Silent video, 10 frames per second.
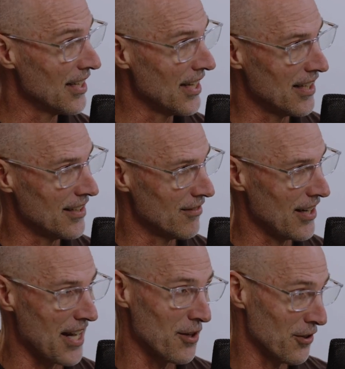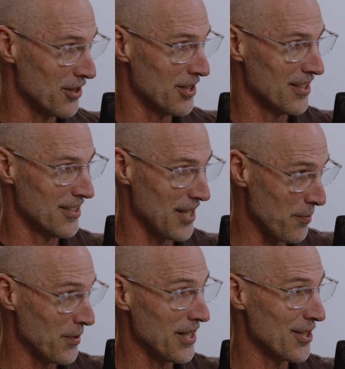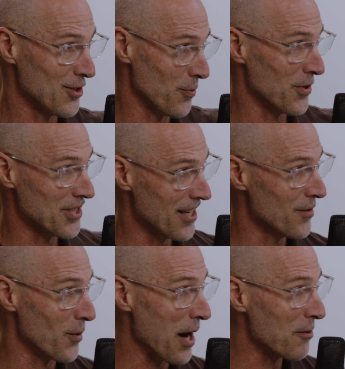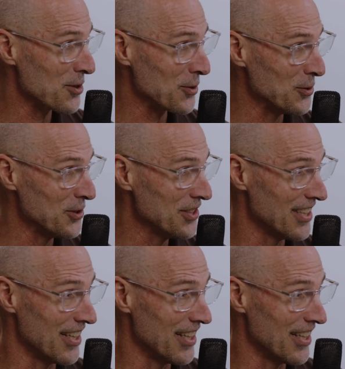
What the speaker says: And right now you're the deputy superintendent of Broward Schools,